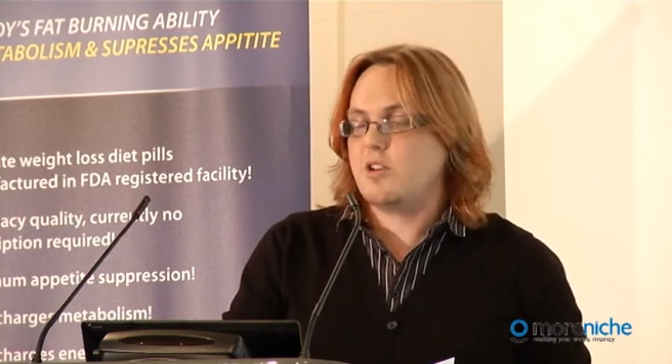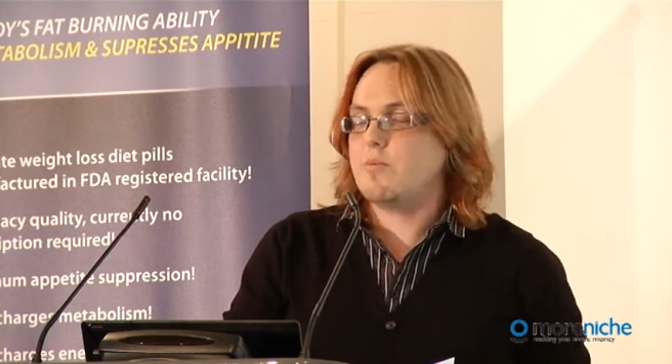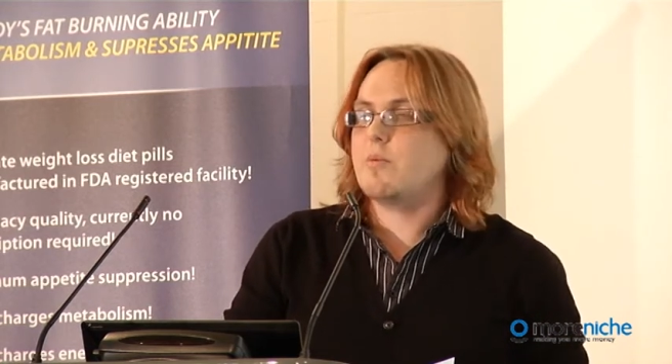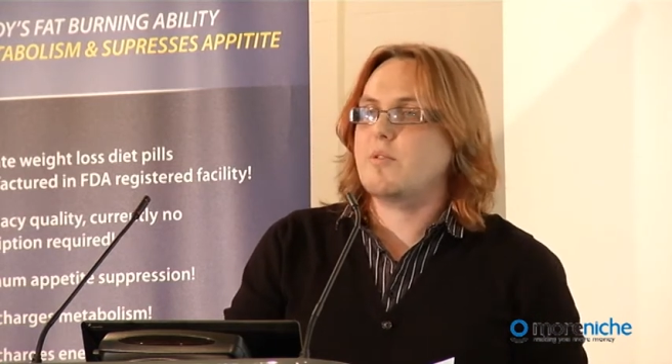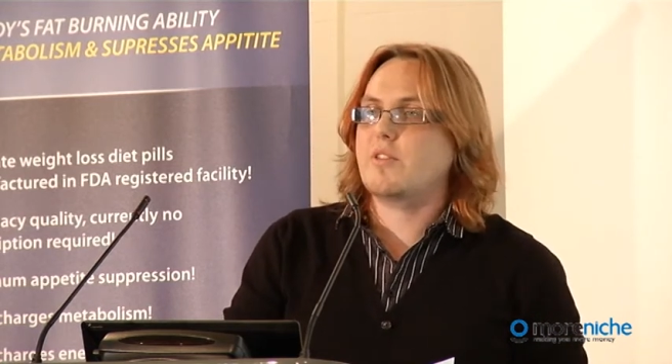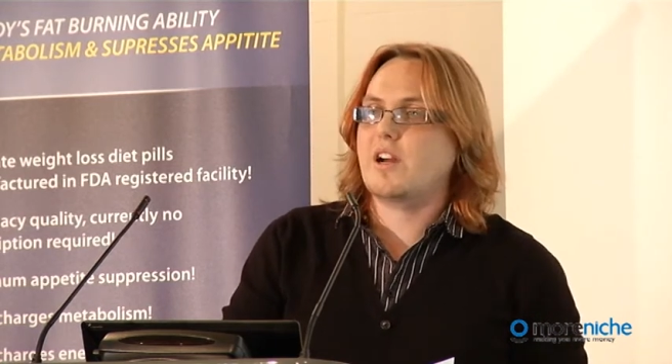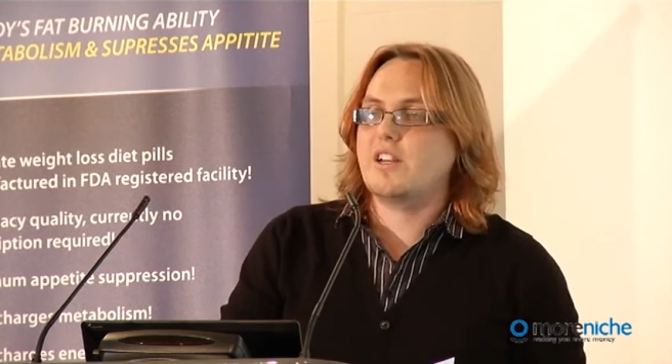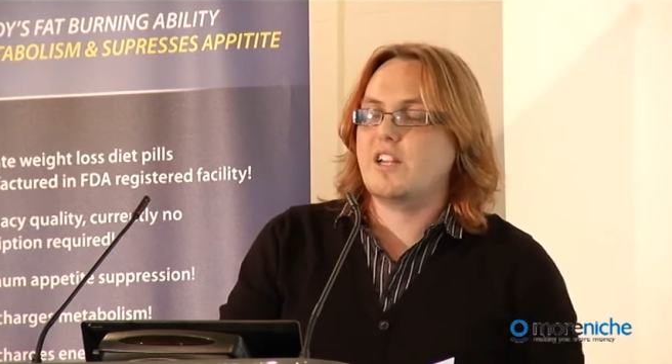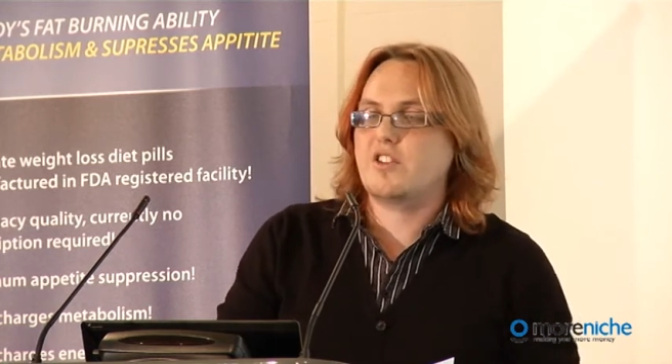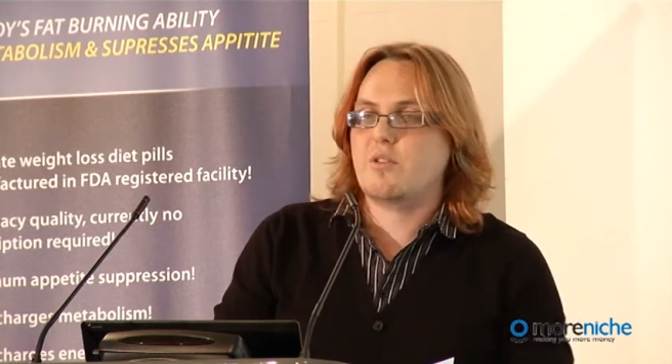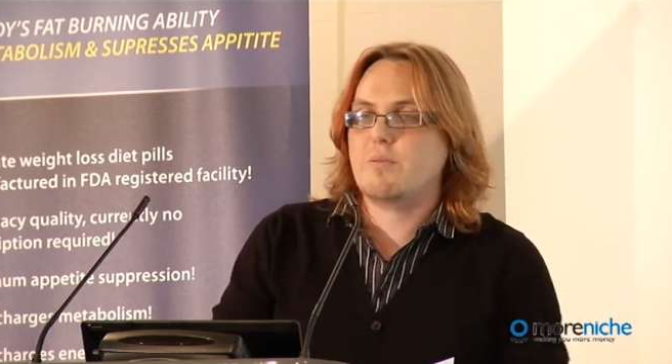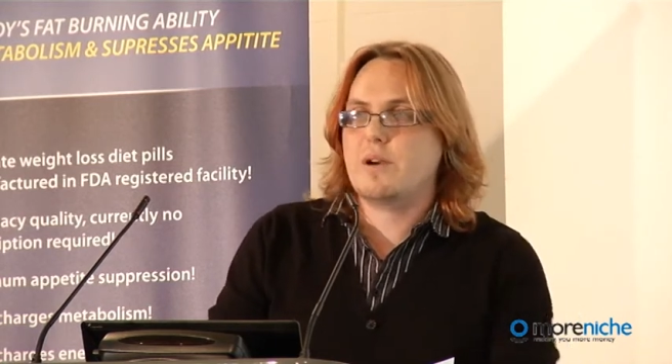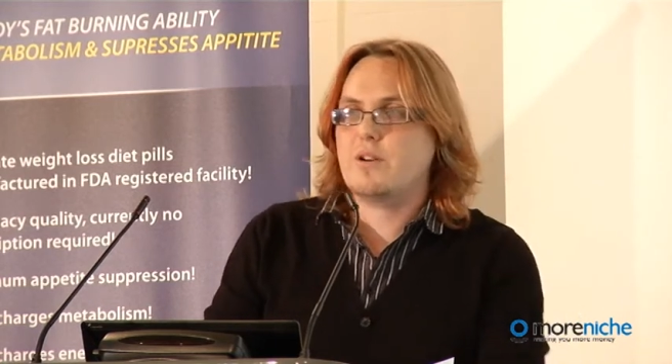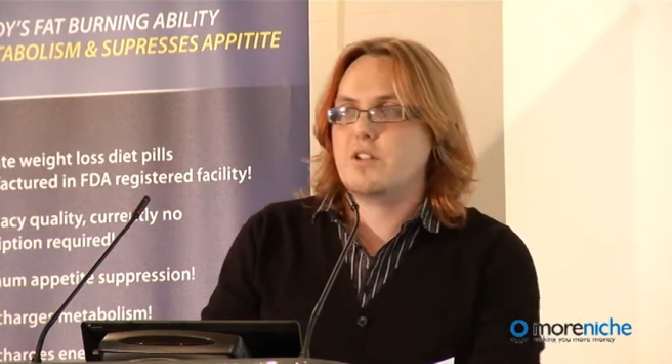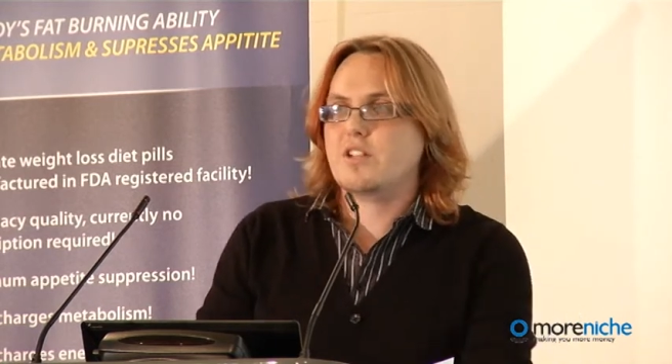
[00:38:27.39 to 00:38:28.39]
come up with the ideas
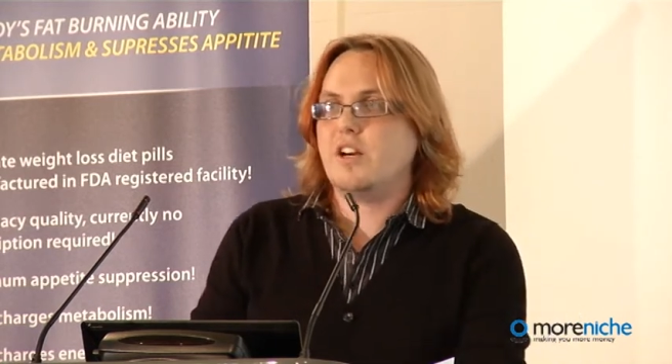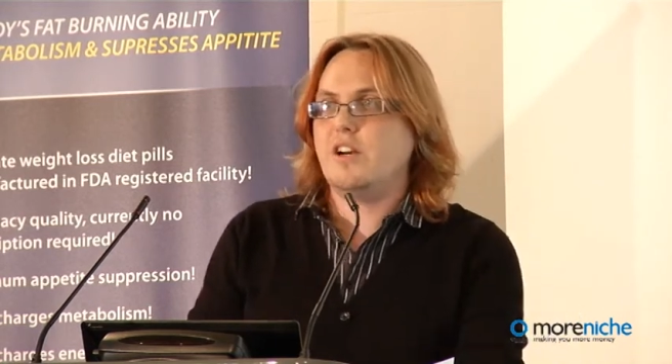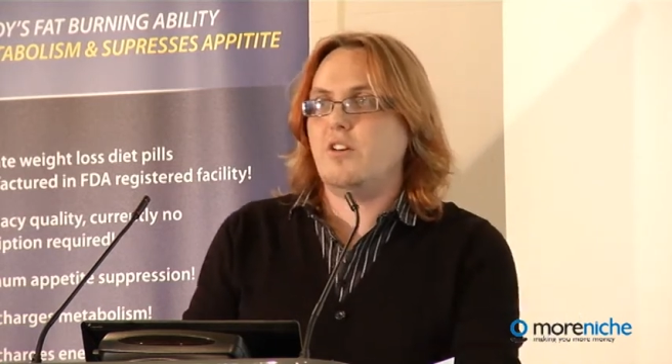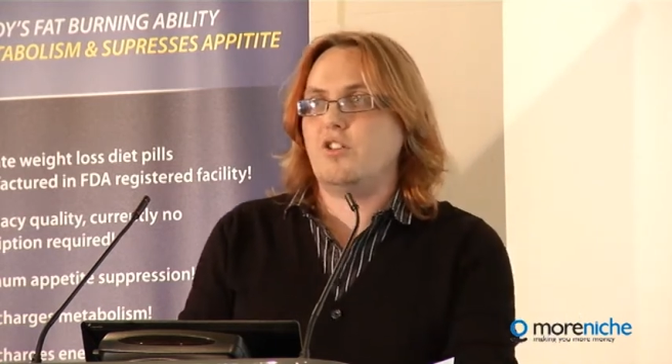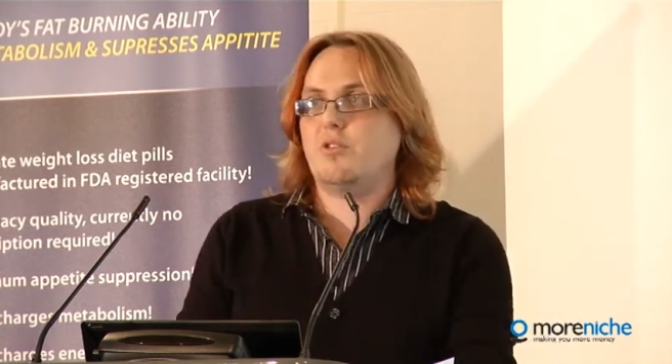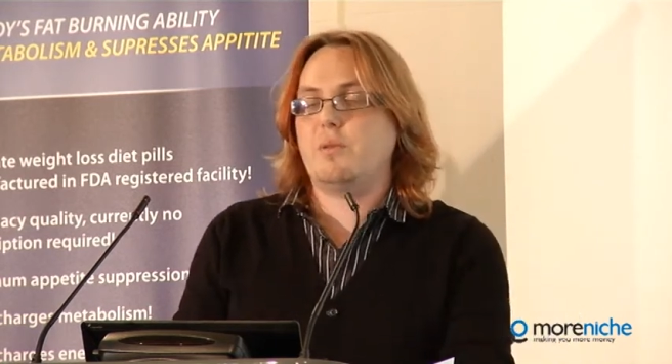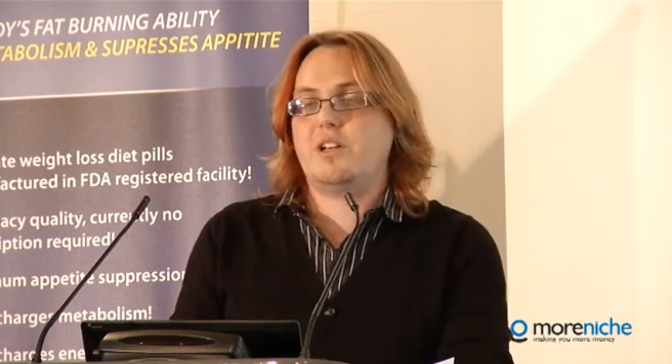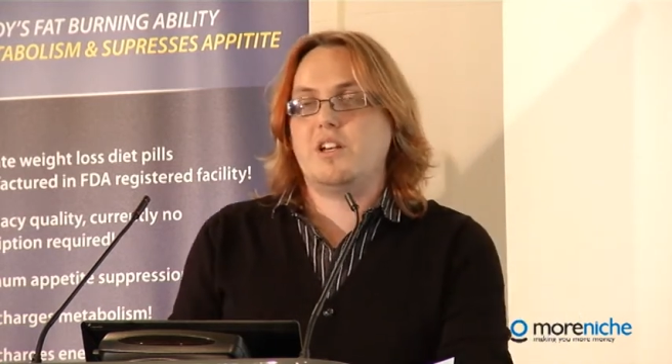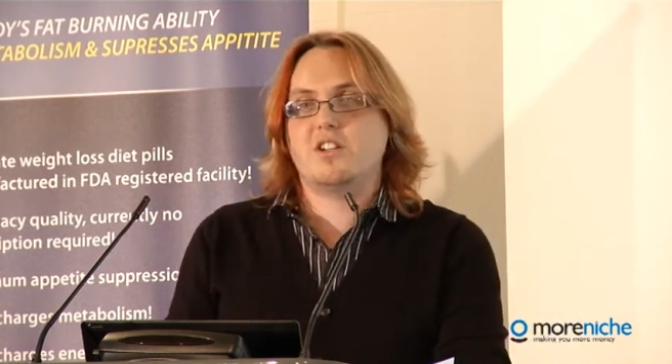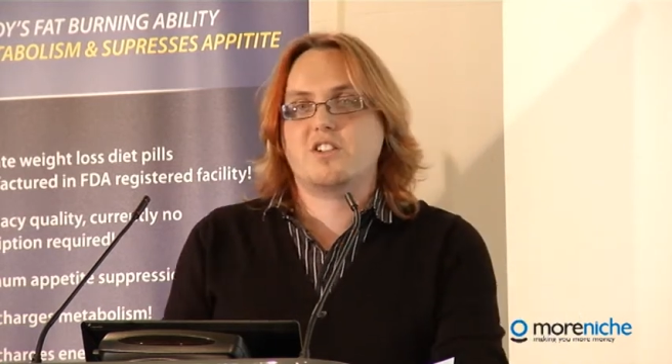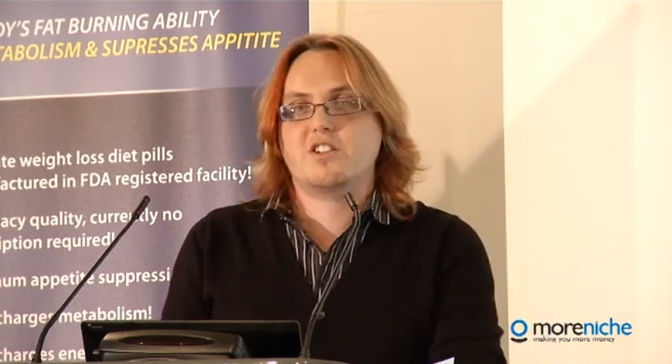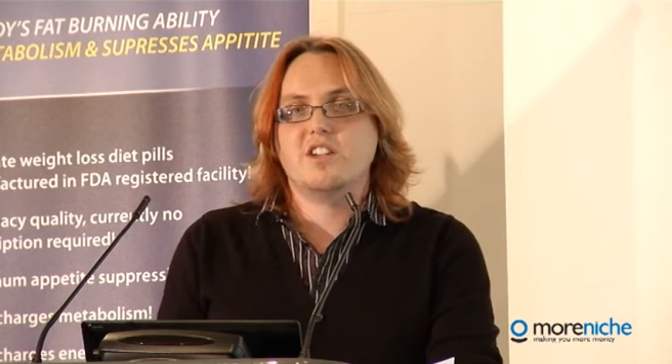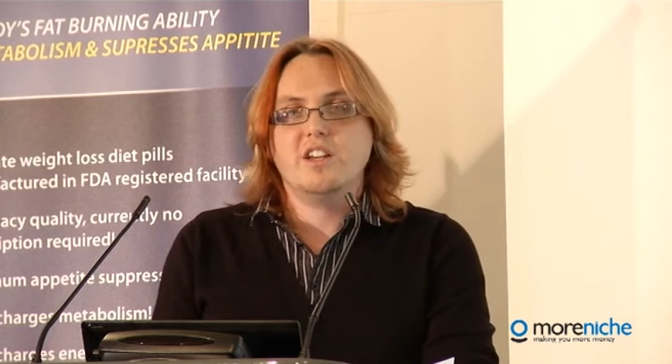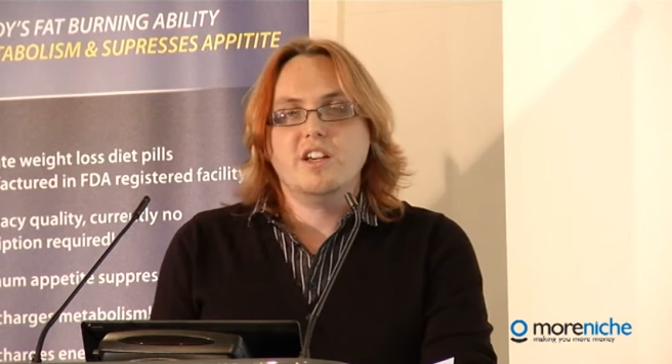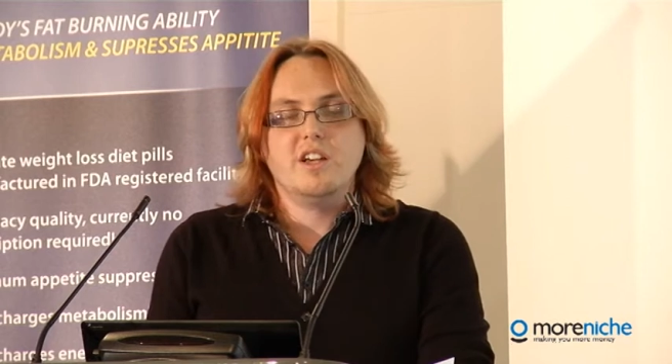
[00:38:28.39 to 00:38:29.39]
for post titles,
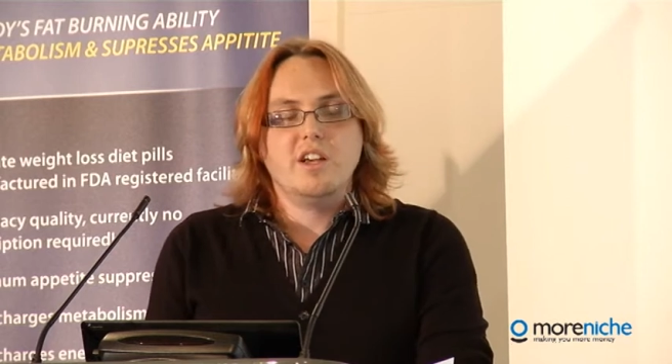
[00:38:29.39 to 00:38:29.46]
because